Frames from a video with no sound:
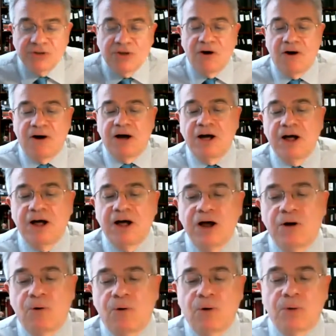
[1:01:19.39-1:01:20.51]
law
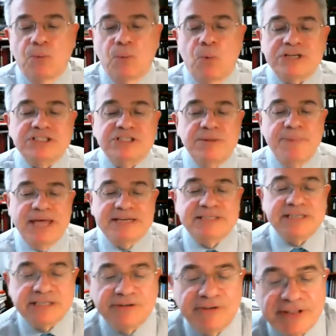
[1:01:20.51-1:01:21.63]
or what's the
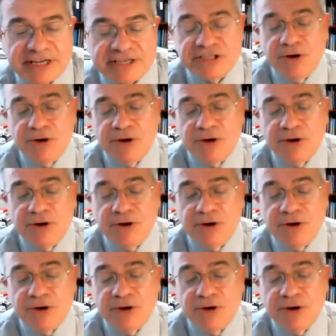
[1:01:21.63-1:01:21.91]
basis for this?